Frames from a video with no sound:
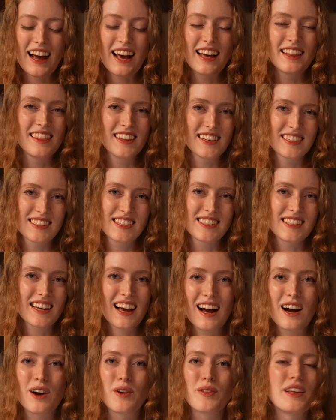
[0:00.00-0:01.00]
and this is
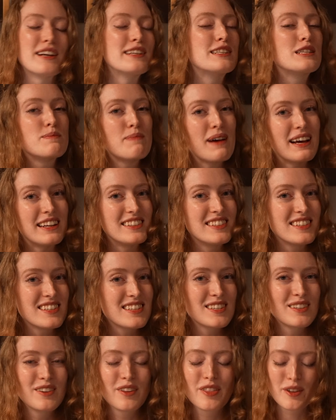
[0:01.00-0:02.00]
how they
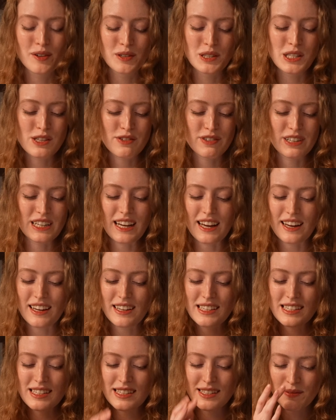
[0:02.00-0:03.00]
spent those 3
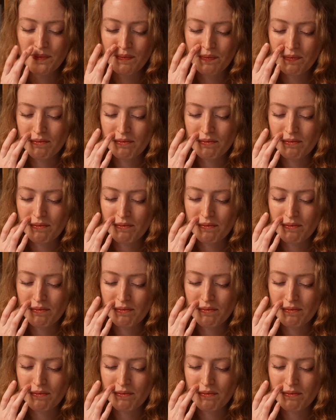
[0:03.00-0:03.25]
days.